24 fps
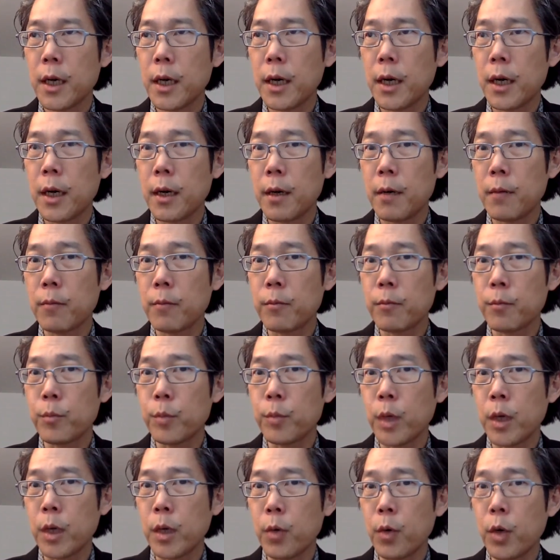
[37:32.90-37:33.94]

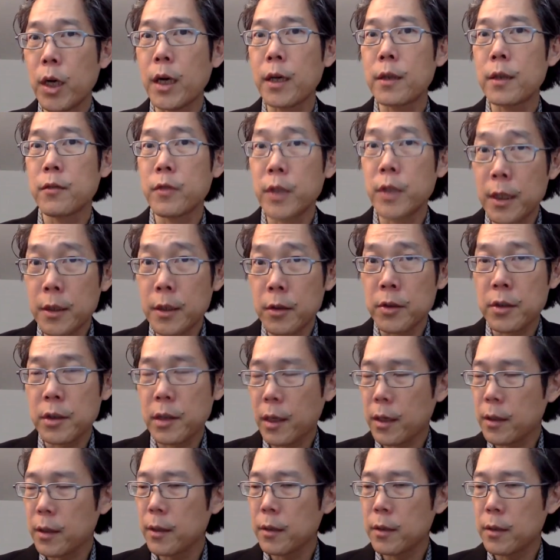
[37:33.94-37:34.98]
what kind of legal
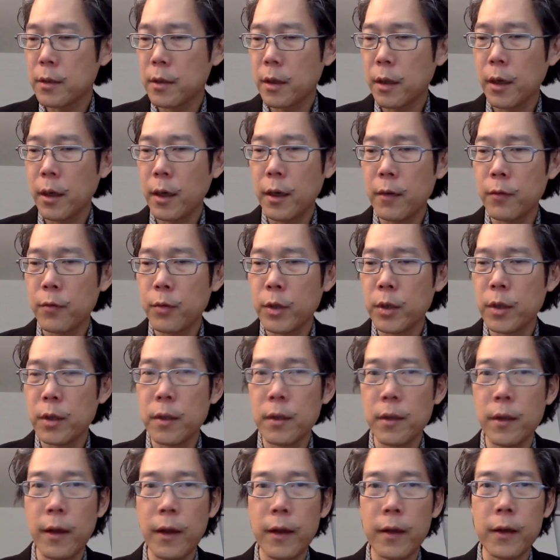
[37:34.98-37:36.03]
status they have
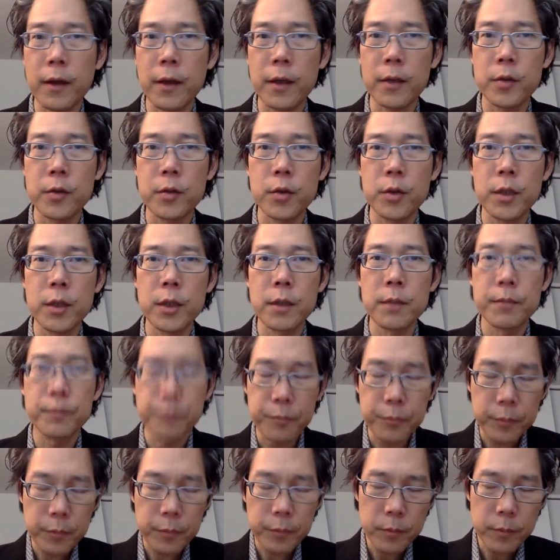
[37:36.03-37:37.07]
within that country.
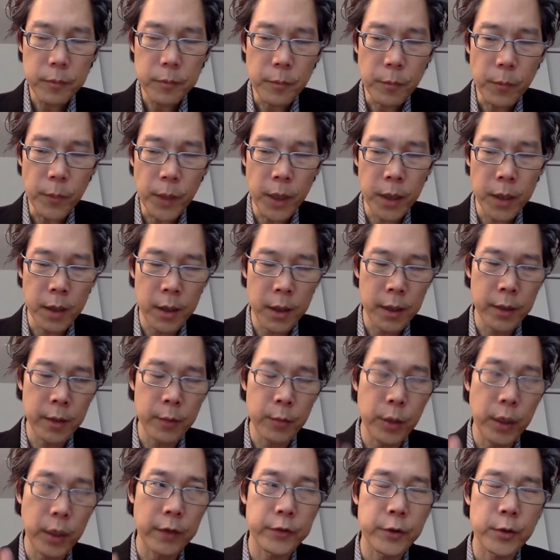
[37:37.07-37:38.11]
And
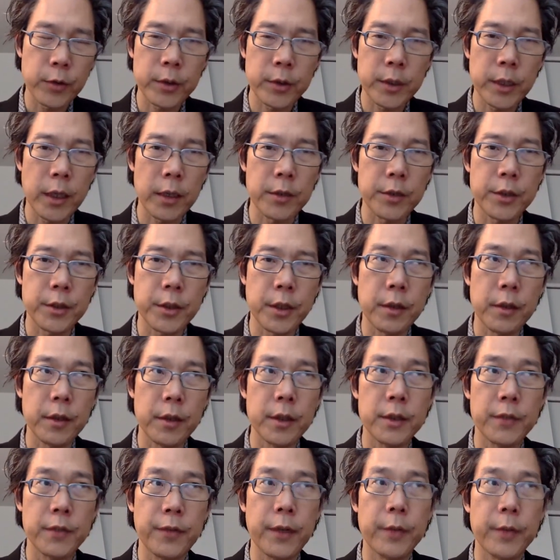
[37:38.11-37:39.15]
then we have to acknowledge that
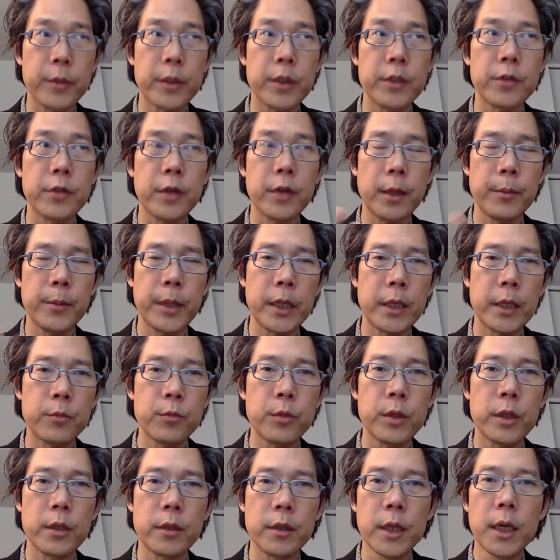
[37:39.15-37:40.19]
these families are coming in
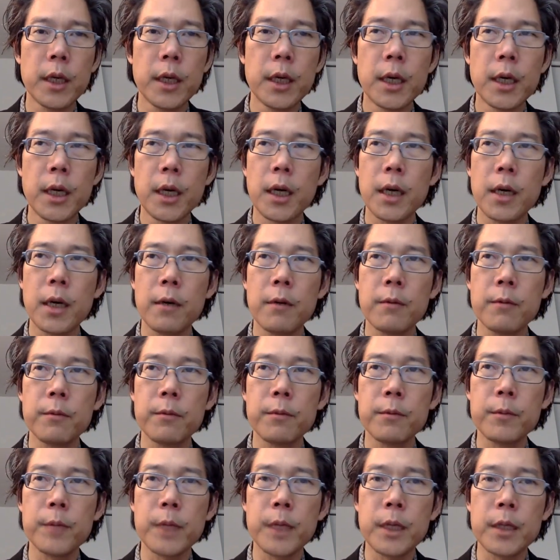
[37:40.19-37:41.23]
with
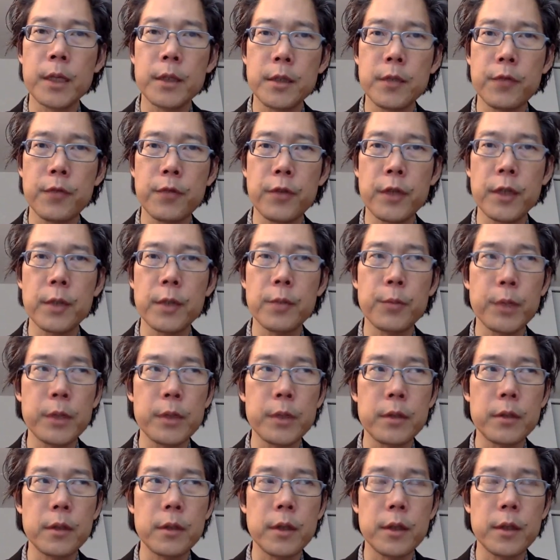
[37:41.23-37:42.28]
differing but